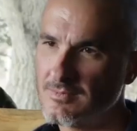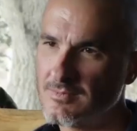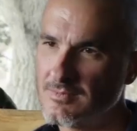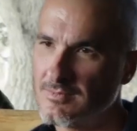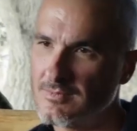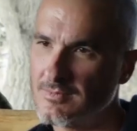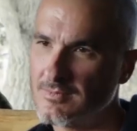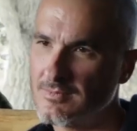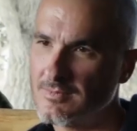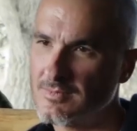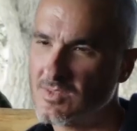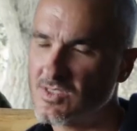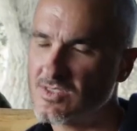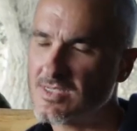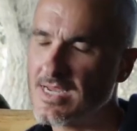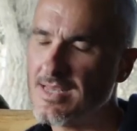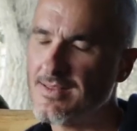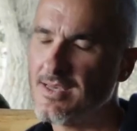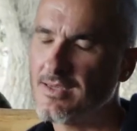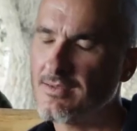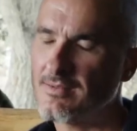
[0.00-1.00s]
state in these
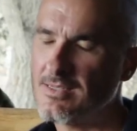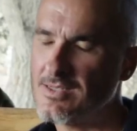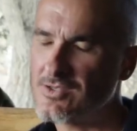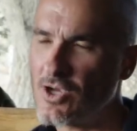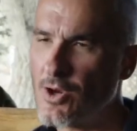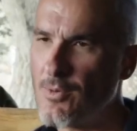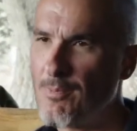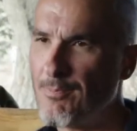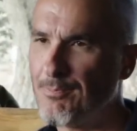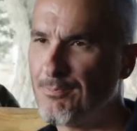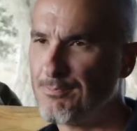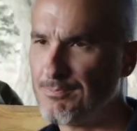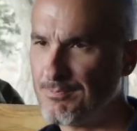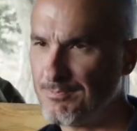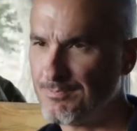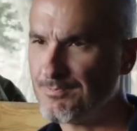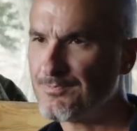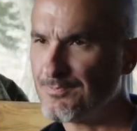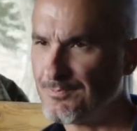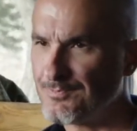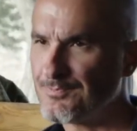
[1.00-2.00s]
interviews where
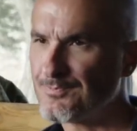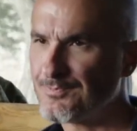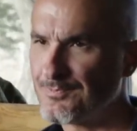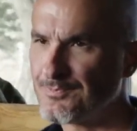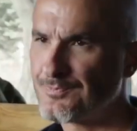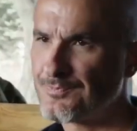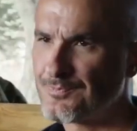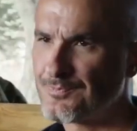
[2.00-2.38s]
like